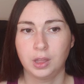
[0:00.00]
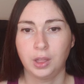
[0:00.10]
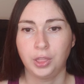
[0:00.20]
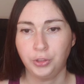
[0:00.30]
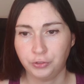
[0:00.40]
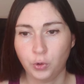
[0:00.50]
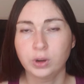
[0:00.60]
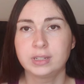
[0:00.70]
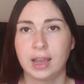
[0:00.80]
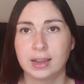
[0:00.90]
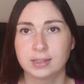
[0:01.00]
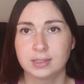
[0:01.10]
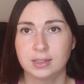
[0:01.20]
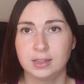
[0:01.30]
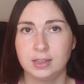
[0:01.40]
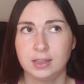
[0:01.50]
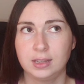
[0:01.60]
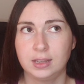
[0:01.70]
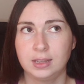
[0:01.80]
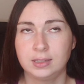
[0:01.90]
The vortex
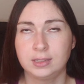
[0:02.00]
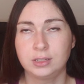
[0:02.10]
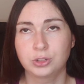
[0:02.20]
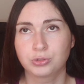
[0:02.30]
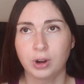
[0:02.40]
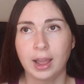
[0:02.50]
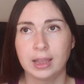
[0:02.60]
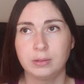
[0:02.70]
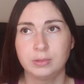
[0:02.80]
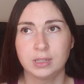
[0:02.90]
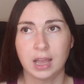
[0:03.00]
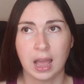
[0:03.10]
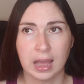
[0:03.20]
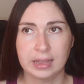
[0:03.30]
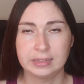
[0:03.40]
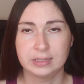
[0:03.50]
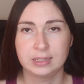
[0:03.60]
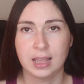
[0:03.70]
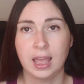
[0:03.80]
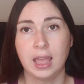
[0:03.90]
is described
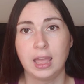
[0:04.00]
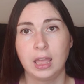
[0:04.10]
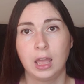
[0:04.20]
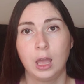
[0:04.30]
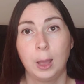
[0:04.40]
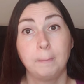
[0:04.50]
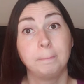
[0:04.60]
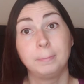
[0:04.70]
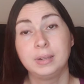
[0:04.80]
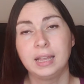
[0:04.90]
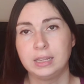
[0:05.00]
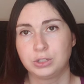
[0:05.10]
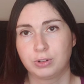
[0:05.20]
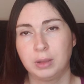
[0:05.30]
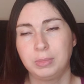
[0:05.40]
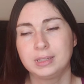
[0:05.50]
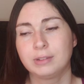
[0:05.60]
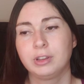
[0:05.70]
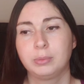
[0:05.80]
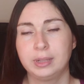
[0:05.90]
as a place, right? It's
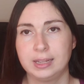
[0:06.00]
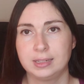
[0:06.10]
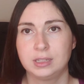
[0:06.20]
not really a place.